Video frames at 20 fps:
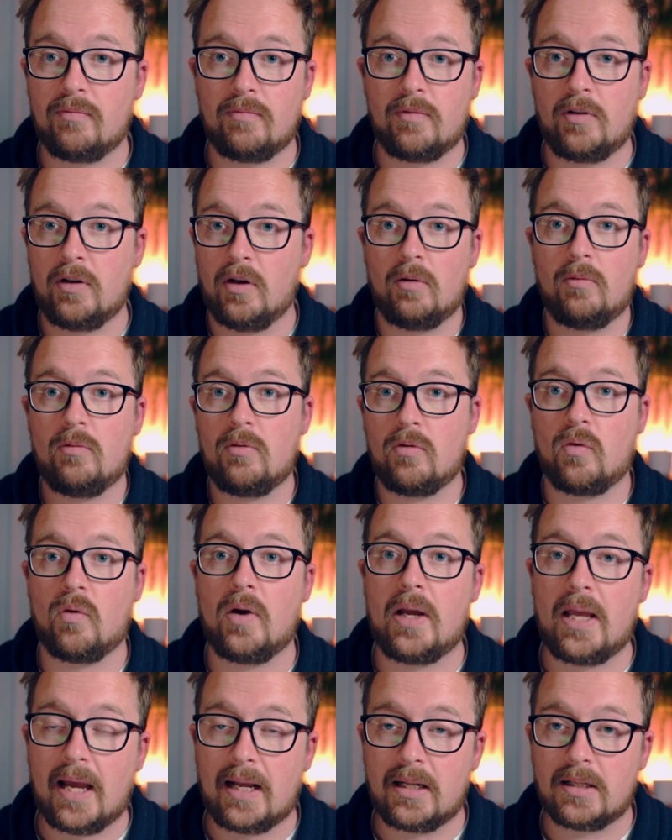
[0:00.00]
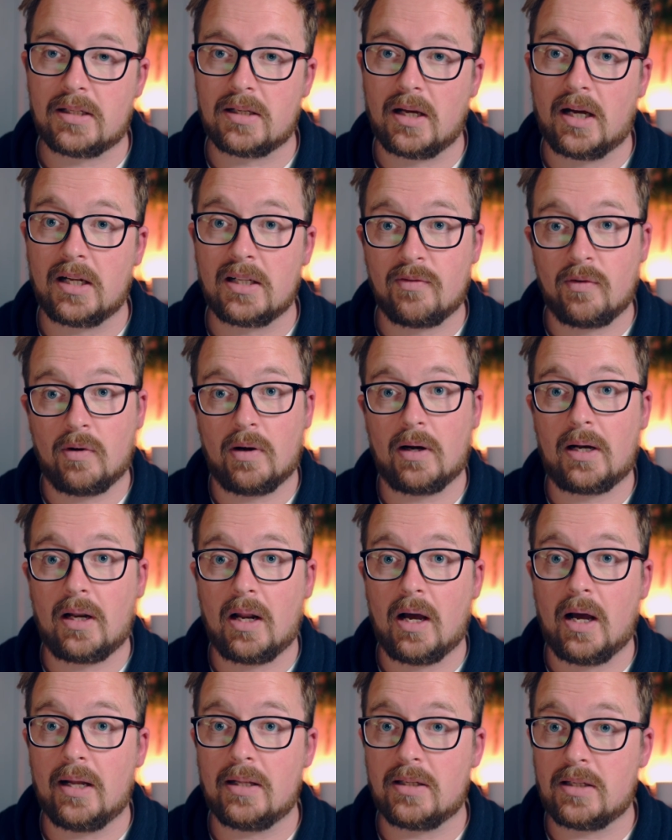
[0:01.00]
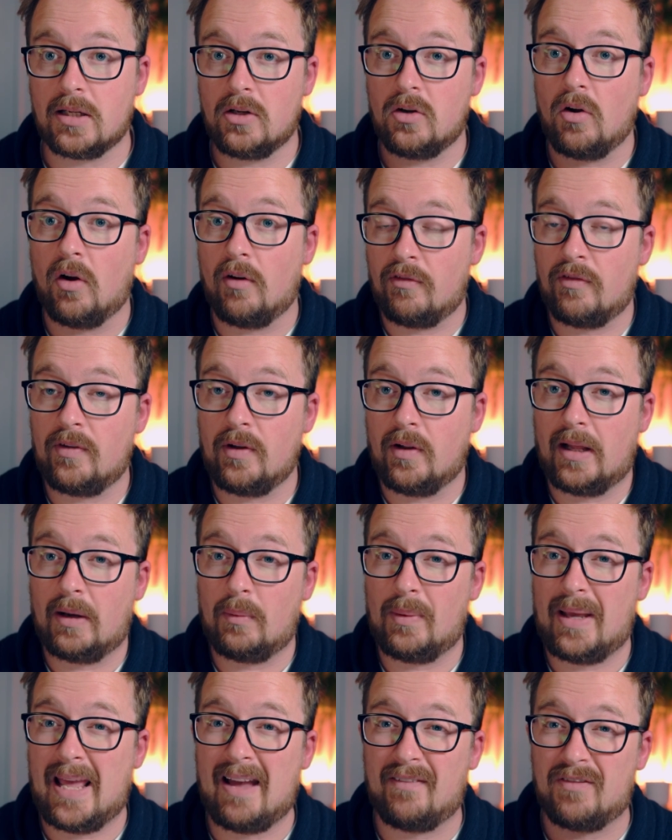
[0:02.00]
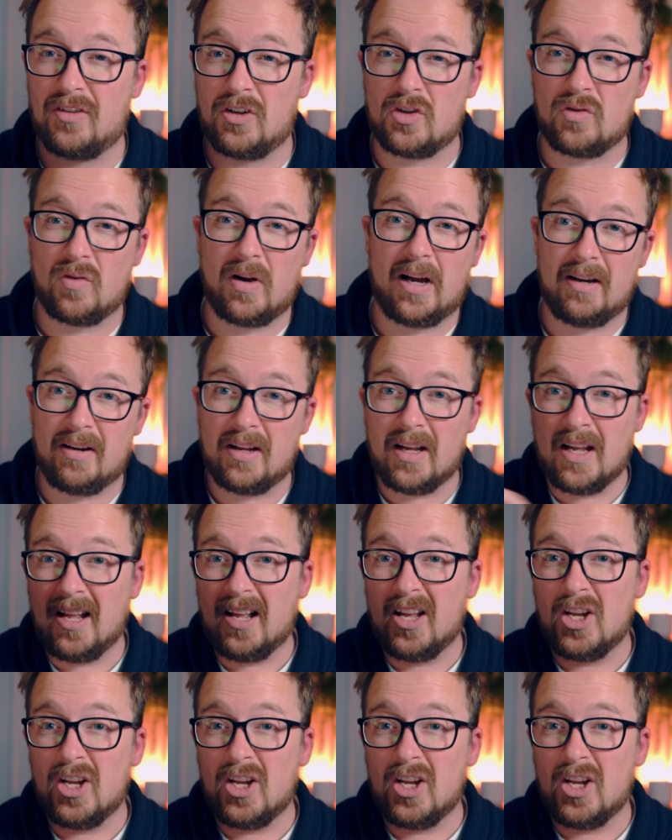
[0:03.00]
you know, create sites for our clients and not feel like we have to try and